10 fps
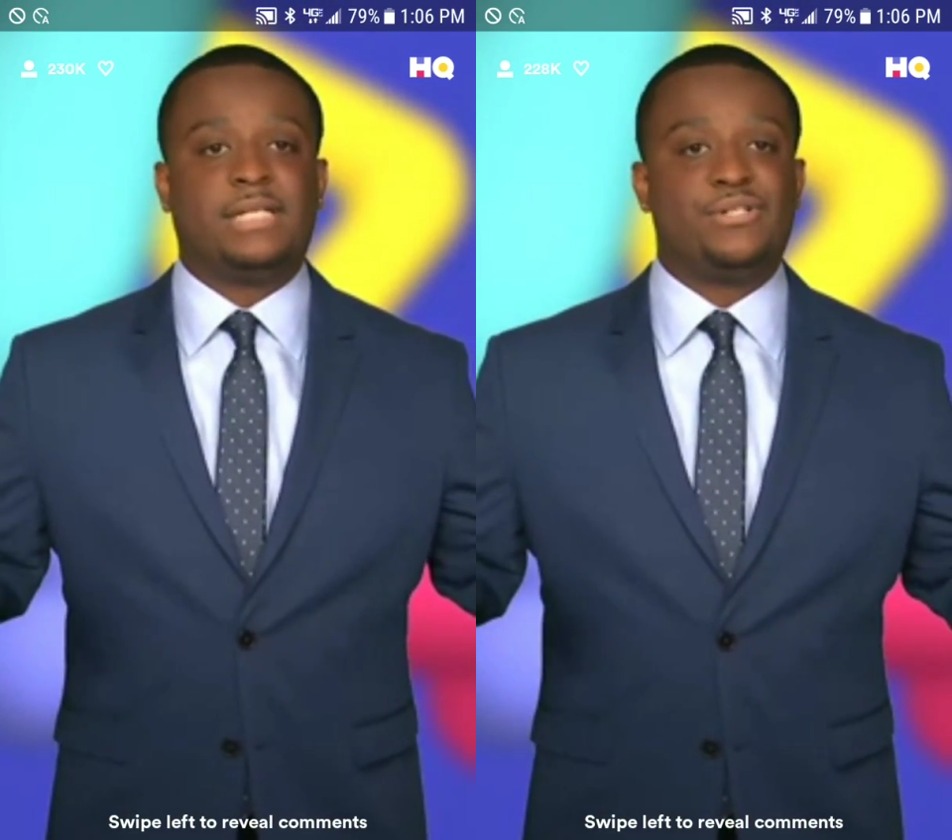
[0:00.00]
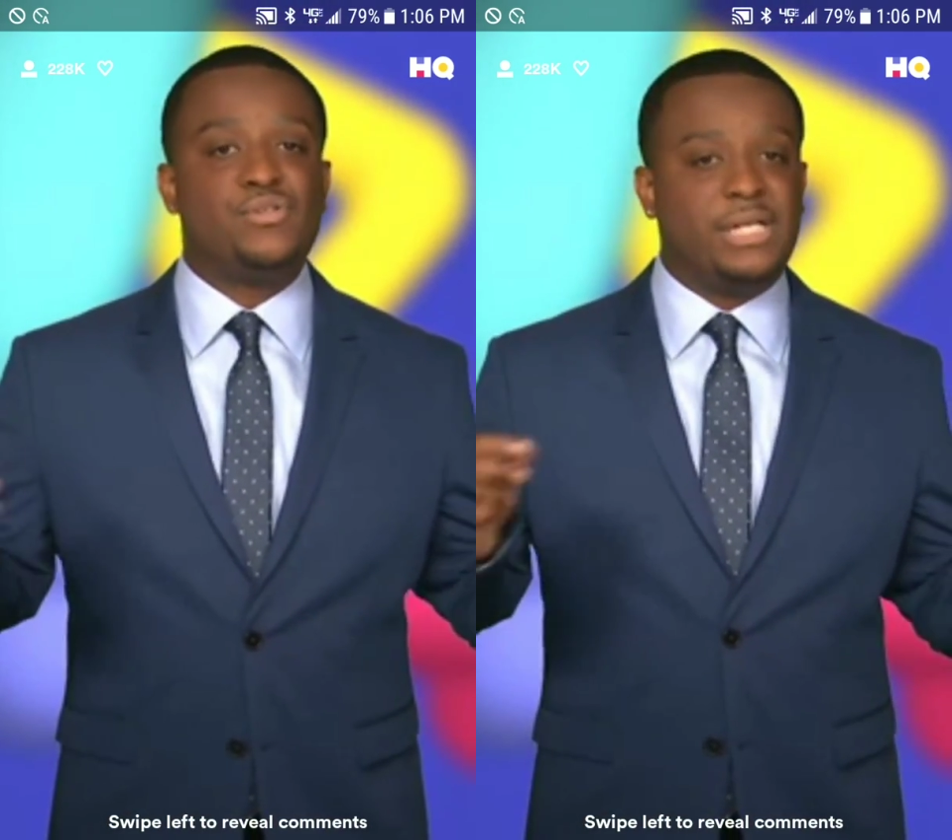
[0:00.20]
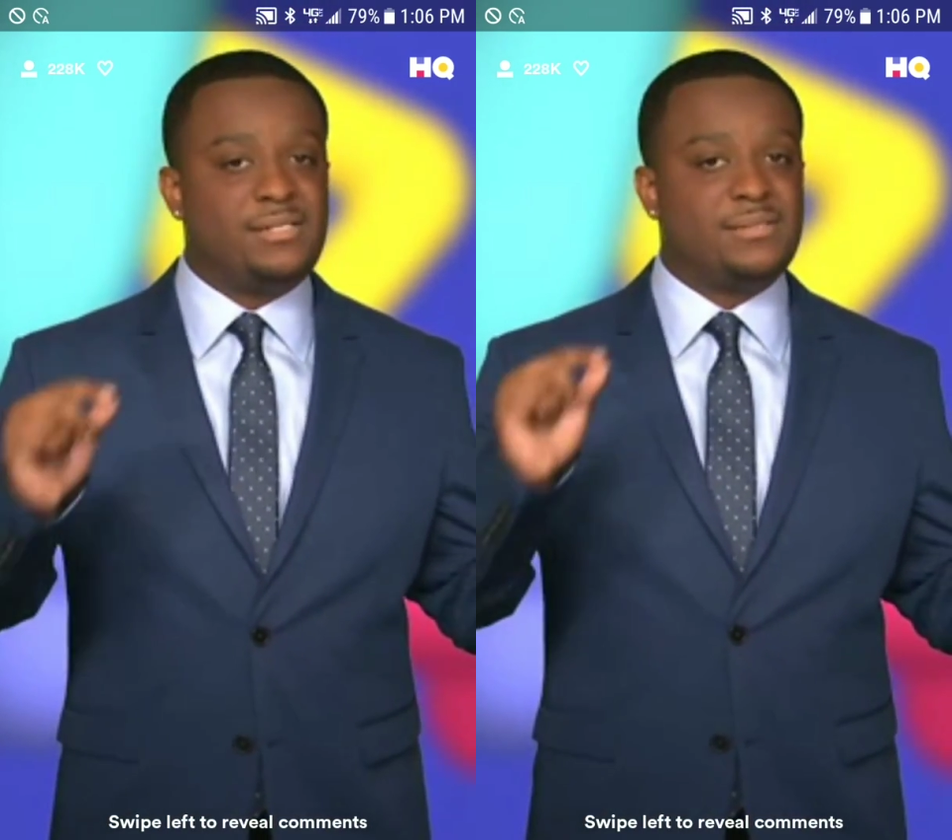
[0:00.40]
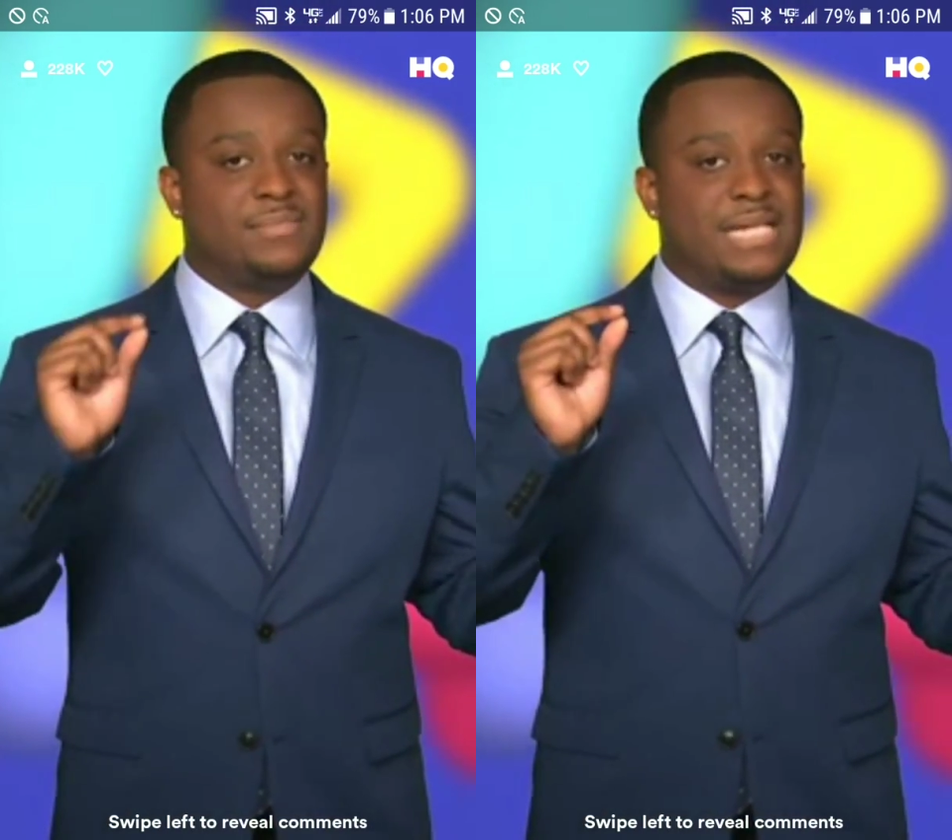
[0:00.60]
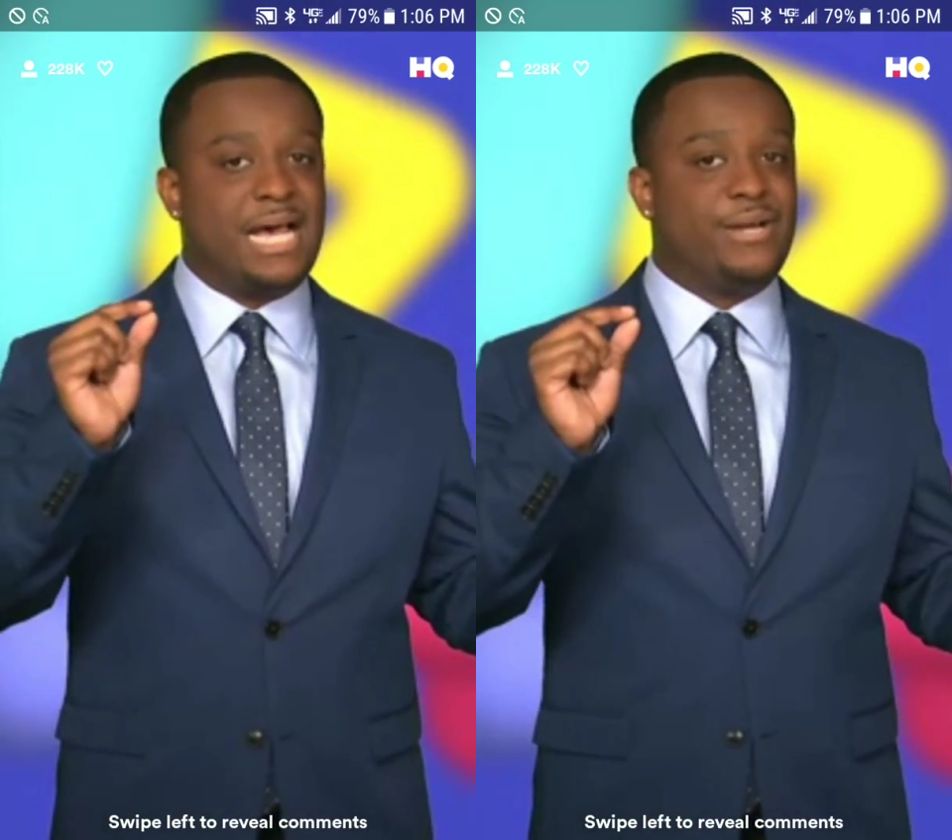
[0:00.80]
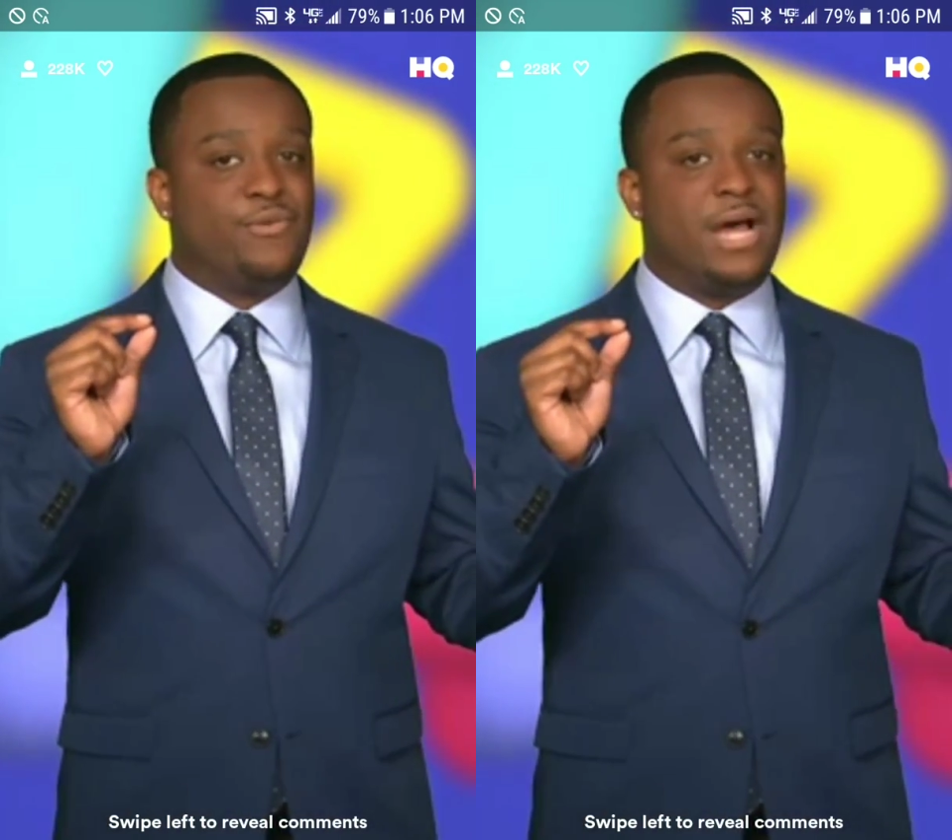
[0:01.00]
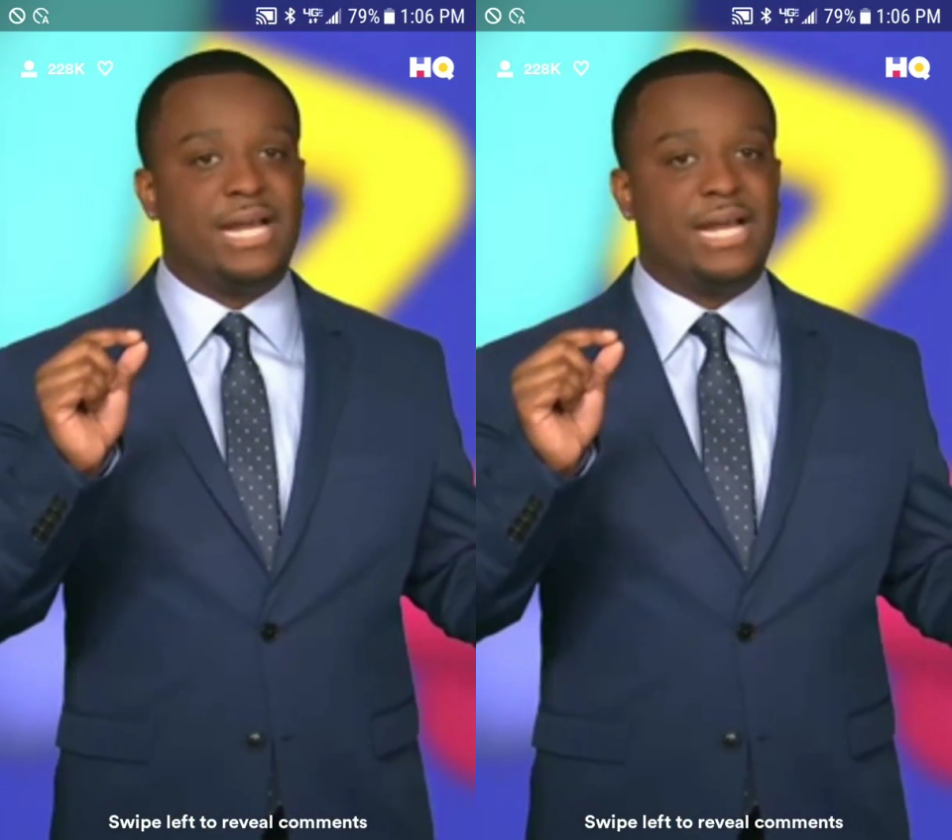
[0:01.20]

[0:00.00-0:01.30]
They do get some tiny